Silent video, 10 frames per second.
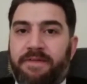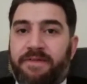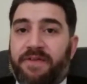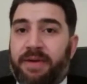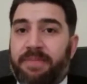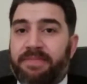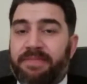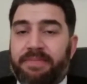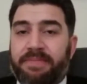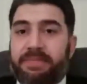
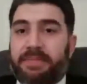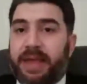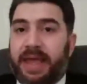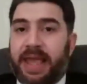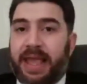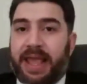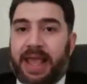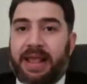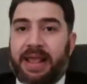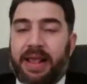from
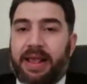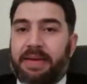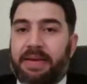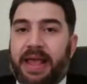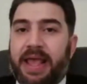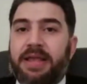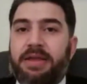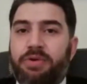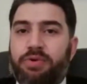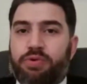a
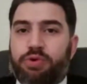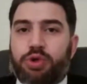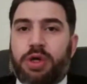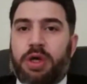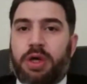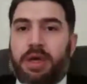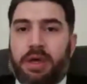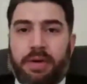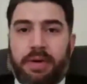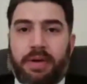huge
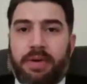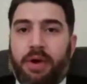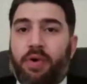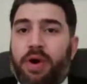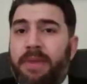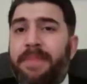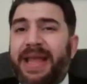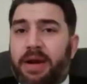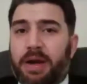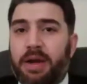or a
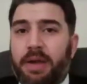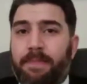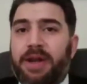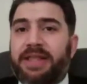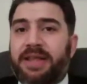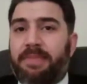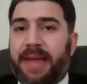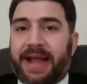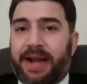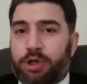bigger political
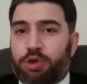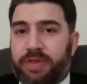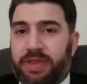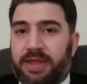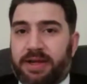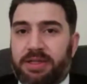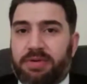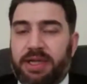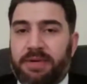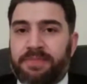backlash within the
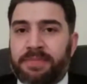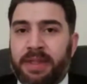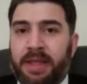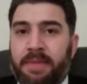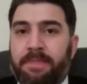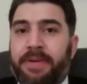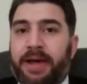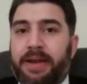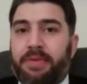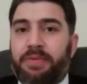country.
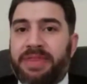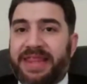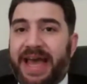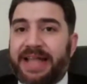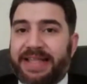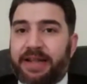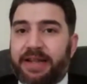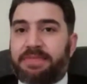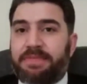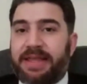But that
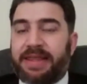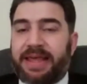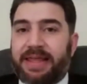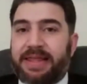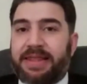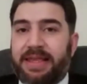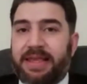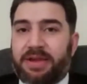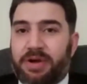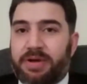tells me that
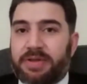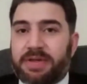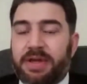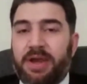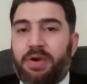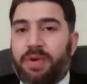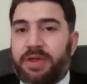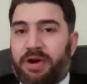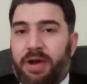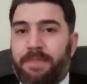the Kurds,
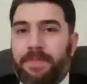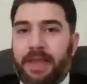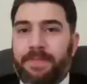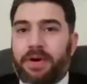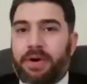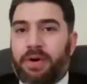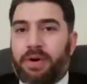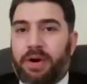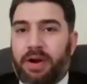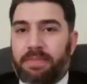whether on paper
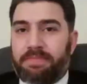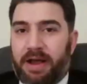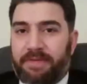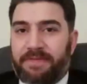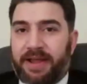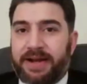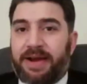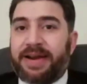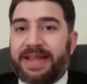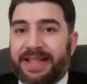or offline,
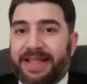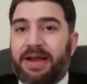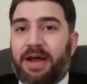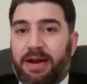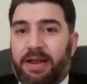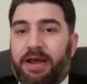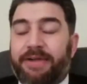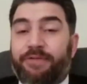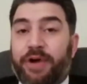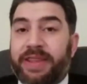are getting a lot
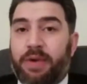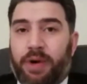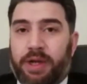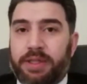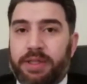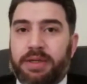of what they want,